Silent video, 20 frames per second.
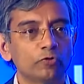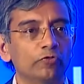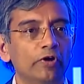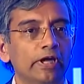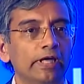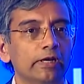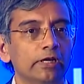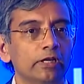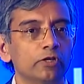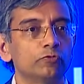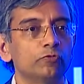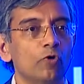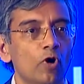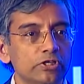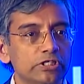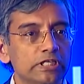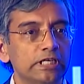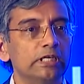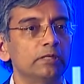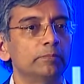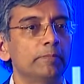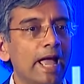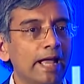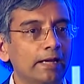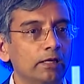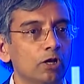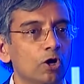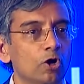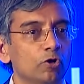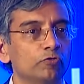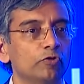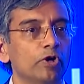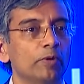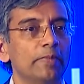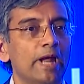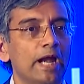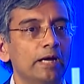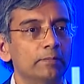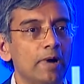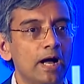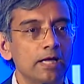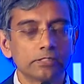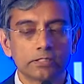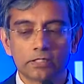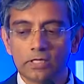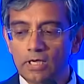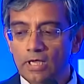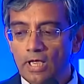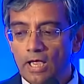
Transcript: 540 backlog from Airbus.